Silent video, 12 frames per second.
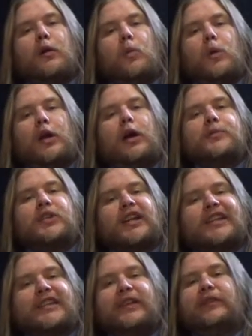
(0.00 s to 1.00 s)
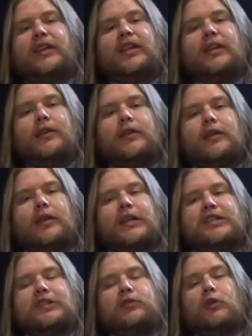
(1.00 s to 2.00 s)
When objectivity
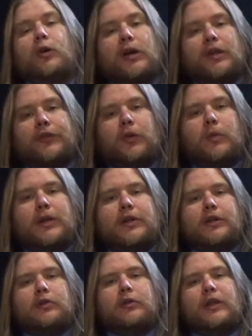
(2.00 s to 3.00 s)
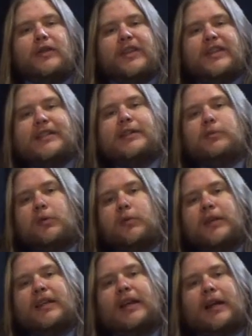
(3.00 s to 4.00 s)
is thrown out the window, this is what
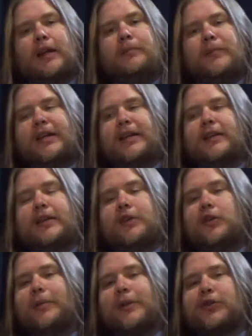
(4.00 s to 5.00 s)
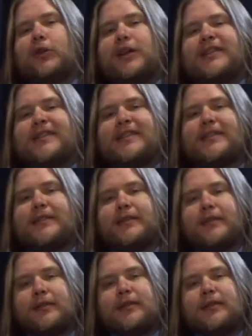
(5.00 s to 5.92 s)
we get: a media that nobody trusts.